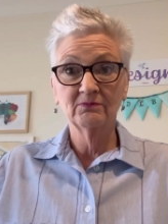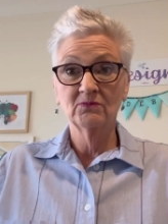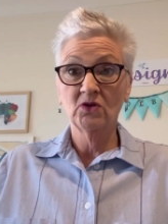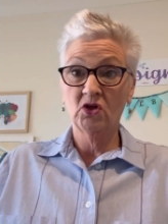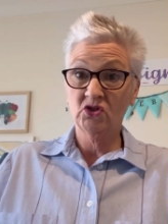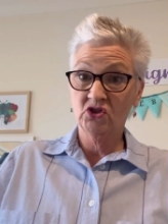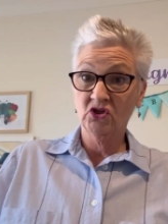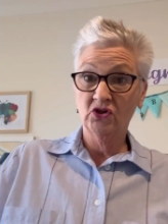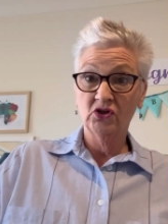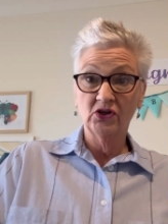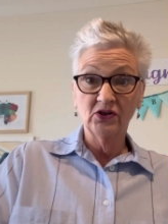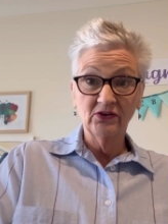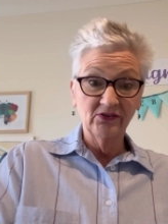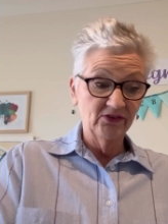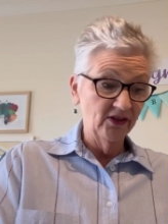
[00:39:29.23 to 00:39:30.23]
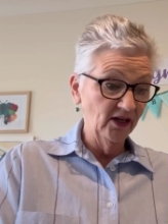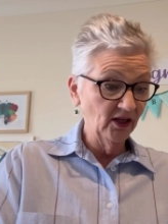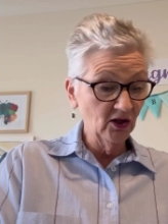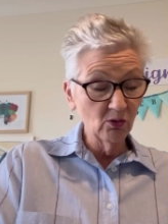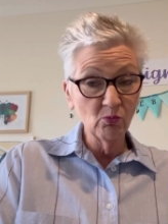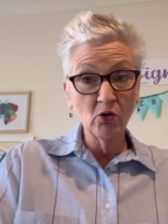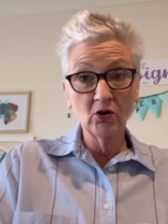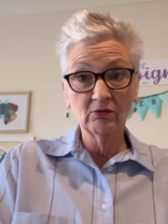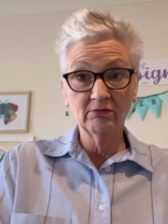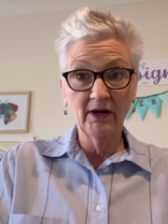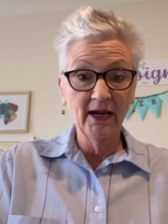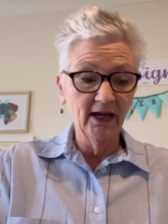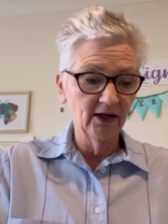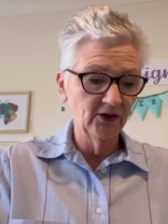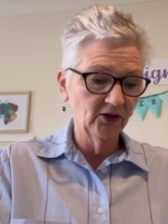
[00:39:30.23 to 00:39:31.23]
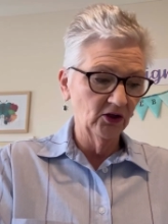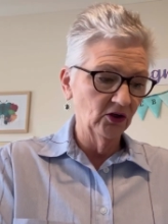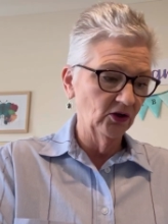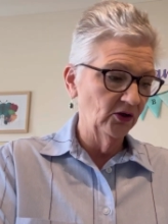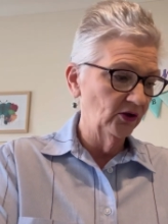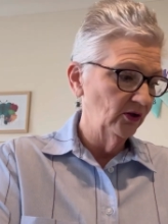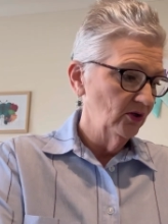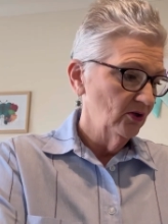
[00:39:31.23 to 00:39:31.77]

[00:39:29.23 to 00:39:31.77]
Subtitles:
and so then I can walk around and go,